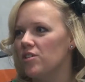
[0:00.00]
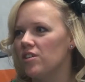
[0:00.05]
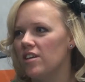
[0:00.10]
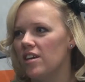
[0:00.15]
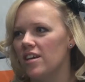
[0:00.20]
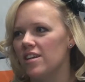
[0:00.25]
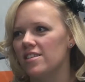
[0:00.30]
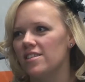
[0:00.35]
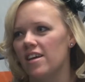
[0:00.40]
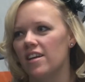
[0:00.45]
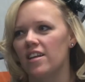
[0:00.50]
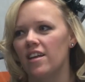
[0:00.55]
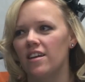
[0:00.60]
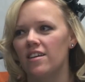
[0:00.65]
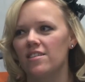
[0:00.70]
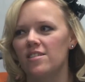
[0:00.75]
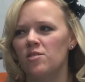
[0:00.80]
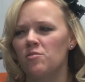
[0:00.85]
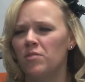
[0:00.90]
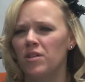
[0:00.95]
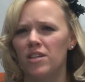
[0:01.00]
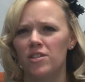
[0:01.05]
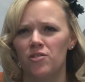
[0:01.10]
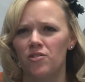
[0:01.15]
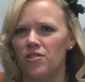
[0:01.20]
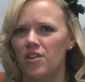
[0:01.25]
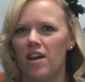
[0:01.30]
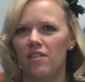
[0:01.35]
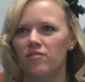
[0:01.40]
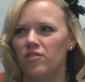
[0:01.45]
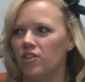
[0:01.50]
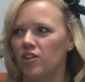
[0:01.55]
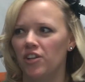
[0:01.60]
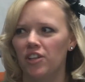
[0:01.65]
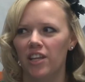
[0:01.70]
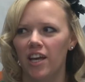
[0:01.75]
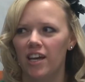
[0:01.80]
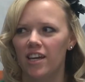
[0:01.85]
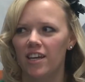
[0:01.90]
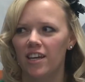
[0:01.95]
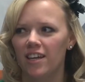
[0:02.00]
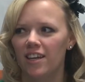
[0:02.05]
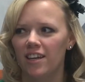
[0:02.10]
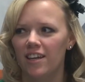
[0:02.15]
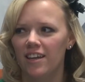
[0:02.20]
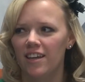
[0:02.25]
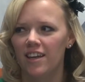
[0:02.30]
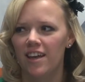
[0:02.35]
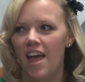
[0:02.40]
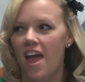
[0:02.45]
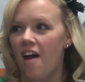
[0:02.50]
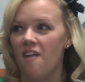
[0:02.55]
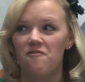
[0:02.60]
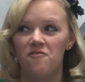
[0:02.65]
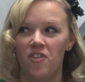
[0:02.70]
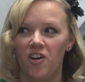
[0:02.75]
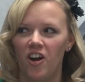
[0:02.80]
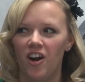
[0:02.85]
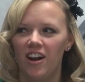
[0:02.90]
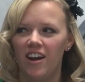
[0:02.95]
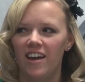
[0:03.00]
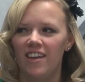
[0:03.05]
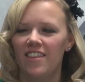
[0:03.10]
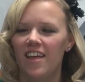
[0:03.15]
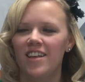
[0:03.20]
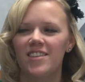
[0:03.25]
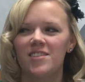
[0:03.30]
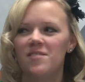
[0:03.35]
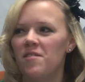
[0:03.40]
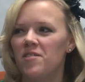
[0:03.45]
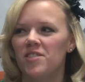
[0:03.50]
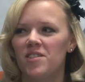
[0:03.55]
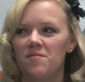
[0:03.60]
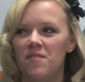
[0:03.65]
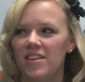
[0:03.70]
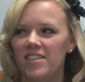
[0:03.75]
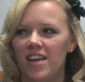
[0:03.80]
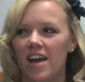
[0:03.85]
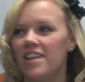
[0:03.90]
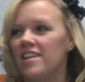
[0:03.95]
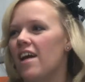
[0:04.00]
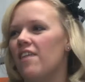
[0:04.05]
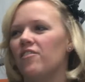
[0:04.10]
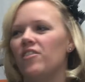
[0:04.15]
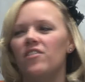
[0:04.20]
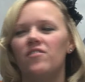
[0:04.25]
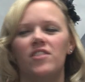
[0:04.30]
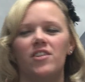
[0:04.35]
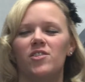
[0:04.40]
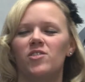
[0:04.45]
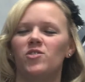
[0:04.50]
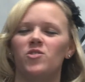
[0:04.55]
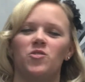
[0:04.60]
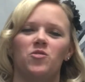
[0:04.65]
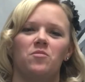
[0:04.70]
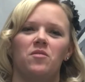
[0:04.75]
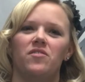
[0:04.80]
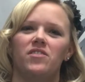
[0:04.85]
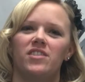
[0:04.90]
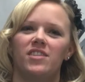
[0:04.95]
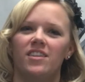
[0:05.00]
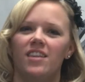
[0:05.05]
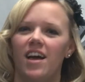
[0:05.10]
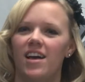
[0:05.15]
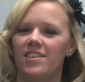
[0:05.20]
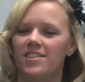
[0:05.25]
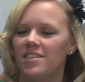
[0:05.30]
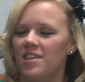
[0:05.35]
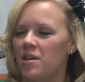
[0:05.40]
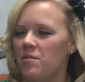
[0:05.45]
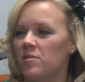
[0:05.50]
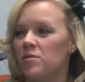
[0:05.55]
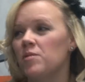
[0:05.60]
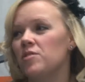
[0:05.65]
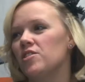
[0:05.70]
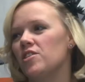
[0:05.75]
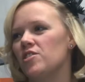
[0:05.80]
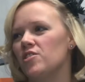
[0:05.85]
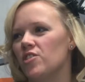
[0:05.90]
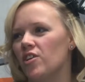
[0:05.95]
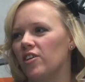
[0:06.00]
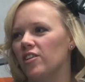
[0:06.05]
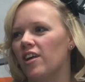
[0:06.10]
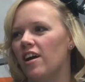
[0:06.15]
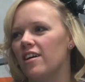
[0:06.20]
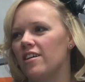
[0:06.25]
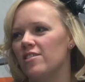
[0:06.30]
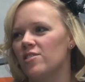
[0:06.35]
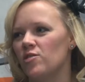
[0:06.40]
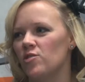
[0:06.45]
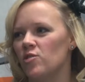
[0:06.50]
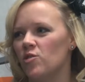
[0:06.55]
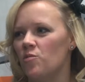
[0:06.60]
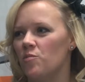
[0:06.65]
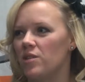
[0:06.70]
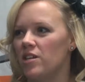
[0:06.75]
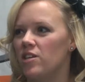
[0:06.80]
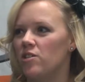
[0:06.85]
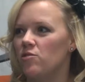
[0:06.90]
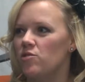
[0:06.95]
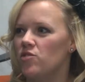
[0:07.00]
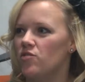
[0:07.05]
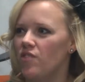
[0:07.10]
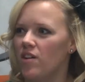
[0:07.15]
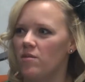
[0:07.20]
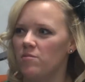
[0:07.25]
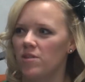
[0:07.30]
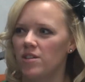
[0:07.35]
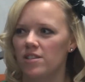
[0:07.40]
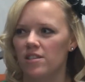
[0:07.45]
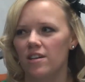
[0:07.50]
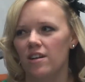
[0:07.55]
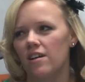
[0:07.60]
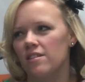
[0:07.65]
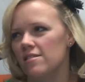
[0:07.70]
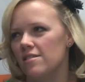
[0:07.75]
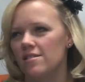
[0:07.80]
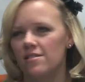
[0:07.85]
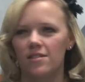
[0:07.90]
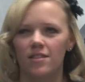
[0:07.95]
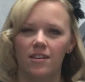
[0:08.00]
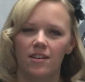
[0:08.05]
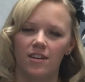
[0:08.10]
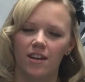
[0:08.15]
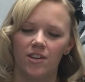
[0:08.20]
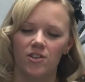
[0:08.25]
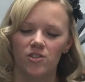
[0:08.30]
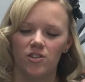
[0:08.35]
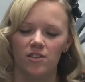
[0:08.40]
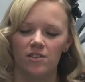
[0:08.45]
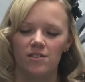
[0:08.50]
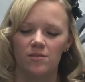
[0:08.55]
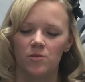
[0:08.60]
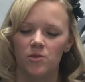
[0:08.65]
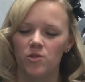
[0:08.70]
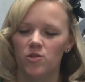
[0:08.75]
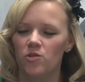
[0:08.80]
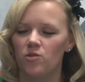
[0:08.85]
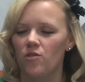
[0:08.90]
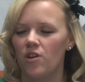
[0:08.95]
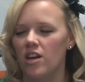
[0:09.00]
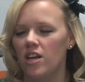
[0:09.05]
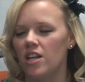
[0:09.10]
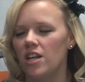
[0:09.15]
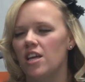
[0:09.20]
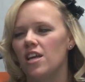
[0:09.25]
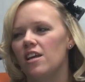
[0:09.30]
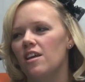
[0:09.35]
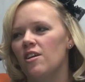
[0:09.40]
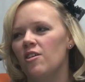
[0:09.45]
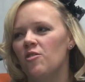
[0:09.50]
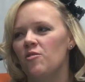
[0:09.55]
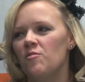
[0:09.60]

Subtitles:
It's really exciting. Siblings are never alike. Ever. And that's the most amazing. I never even assume if it's the last name, especially in Charlotte, because there's so many huge families and cousins and connections, which is great.